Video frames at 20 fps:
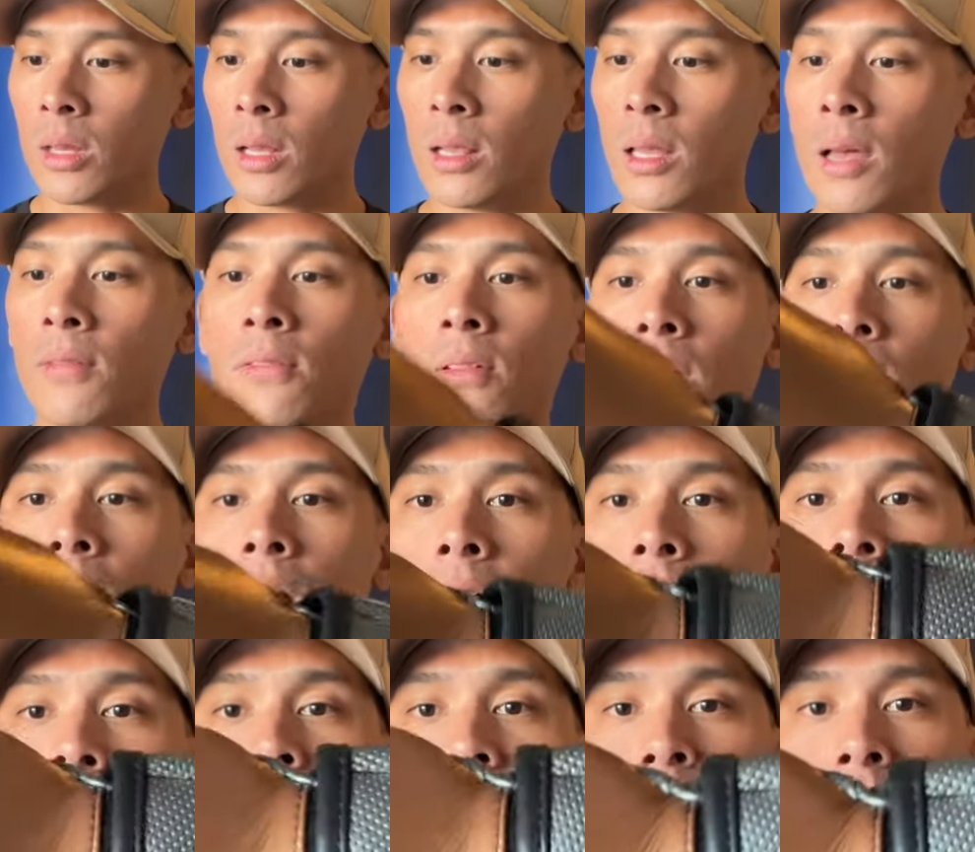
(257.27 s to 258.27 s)
the left
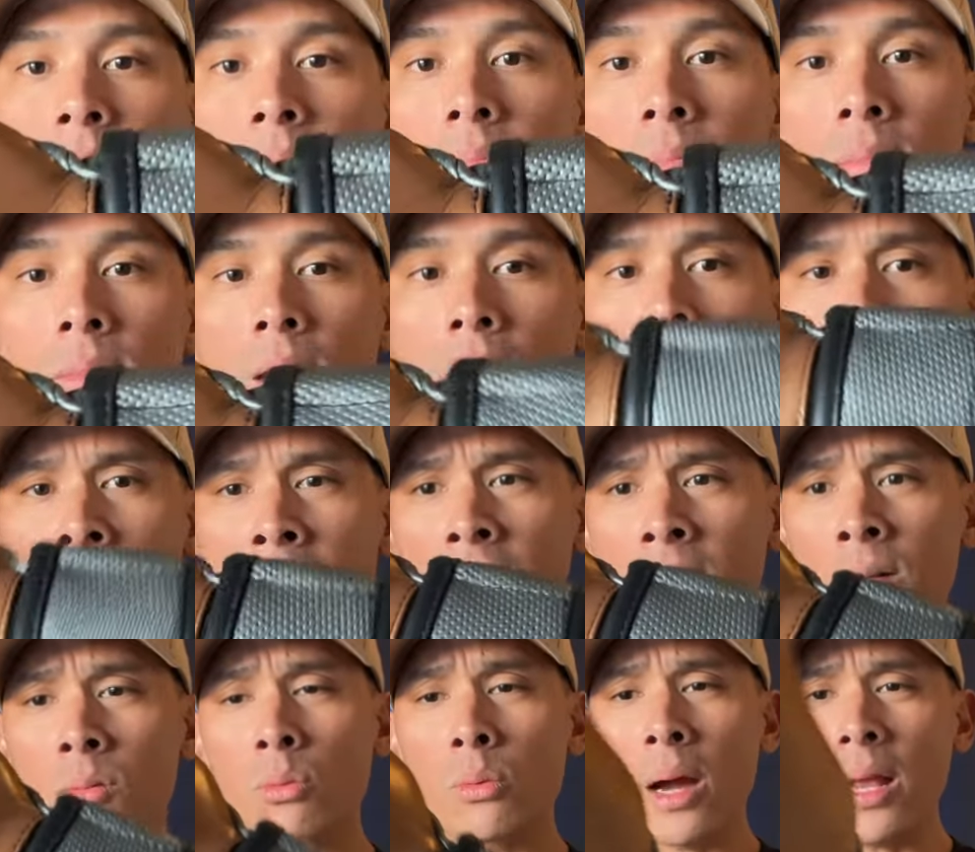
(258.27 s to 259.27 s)
glove.
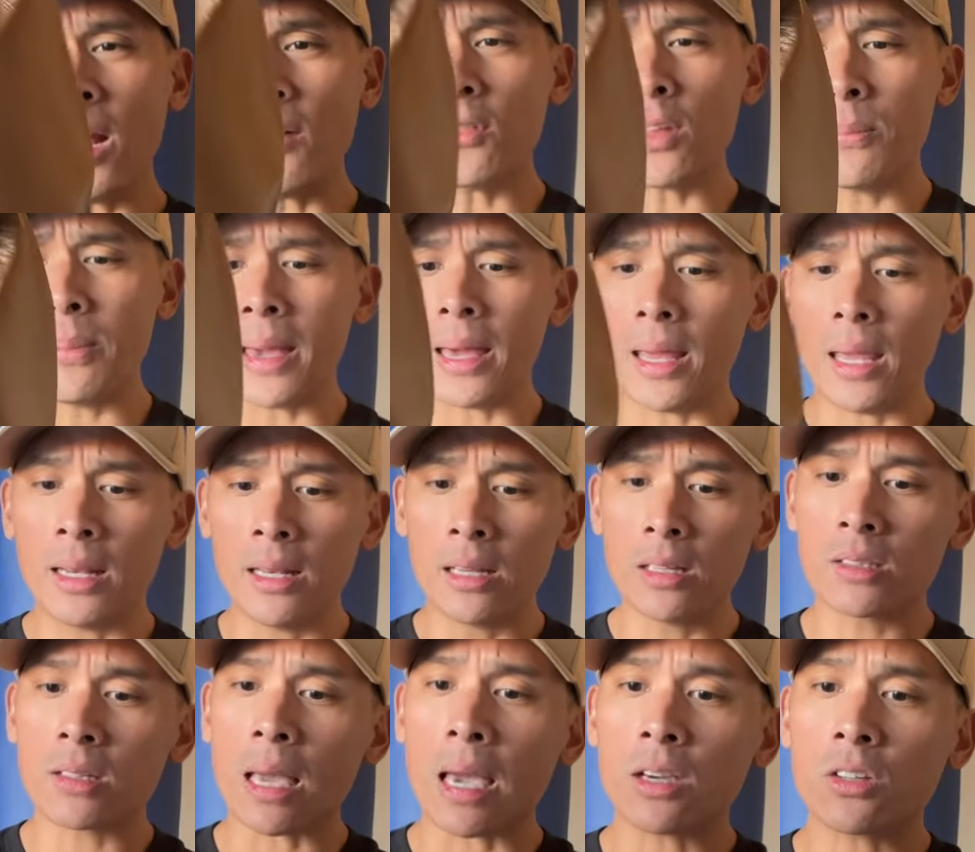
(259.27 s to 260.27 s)
And right off the bat, it
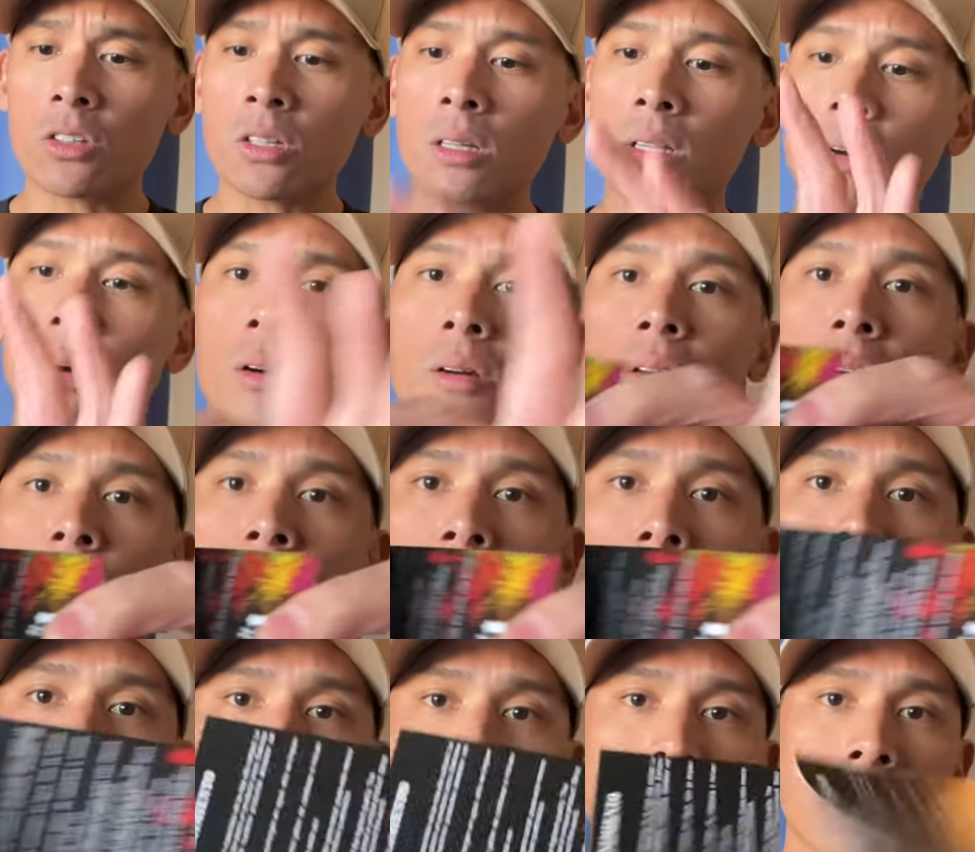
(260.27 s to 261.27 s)
does actually, oh, you
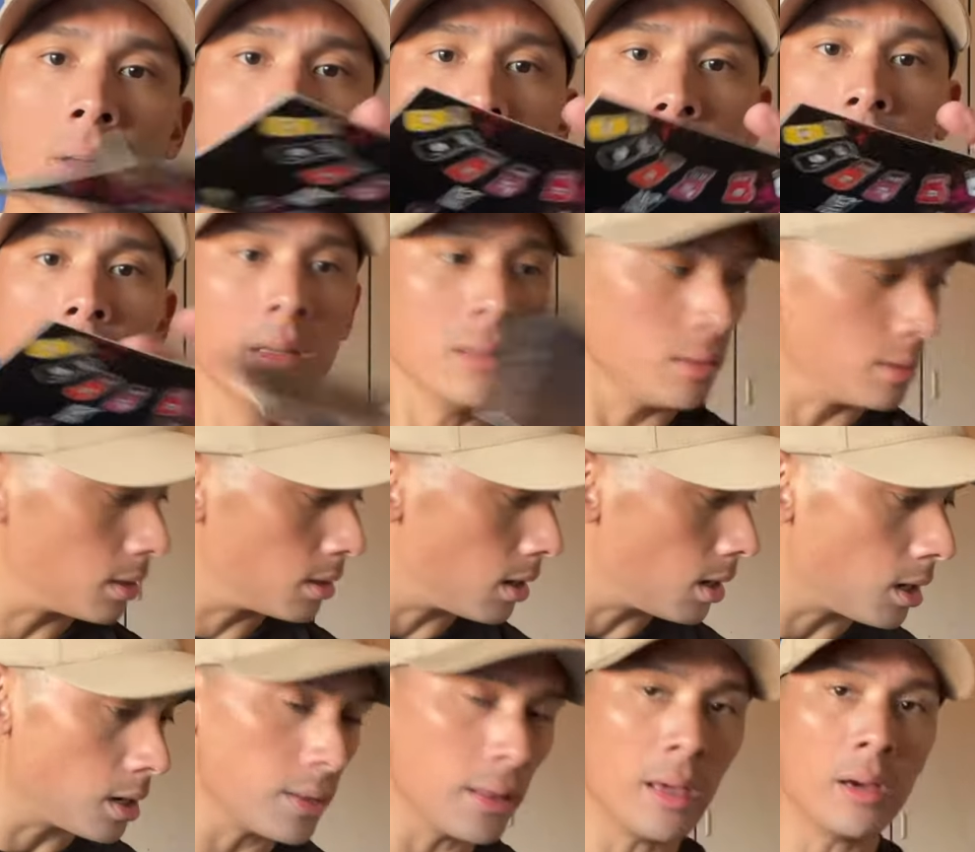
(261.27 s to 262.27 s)
also have the
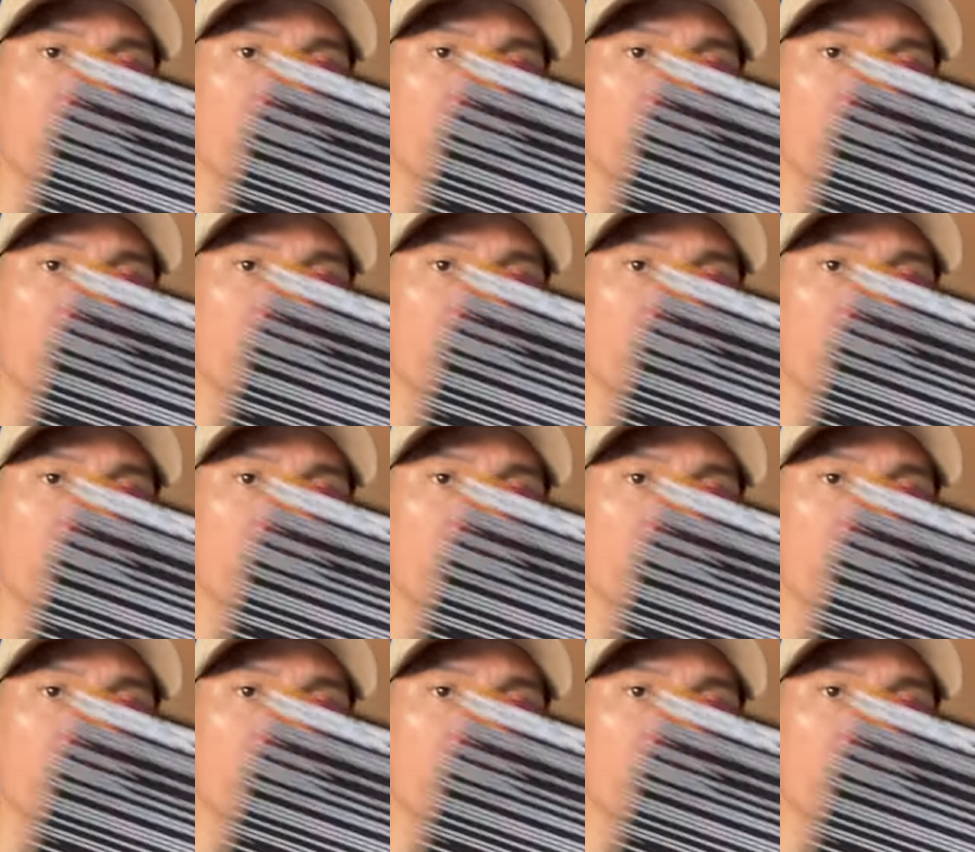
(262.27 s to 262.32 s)
card. They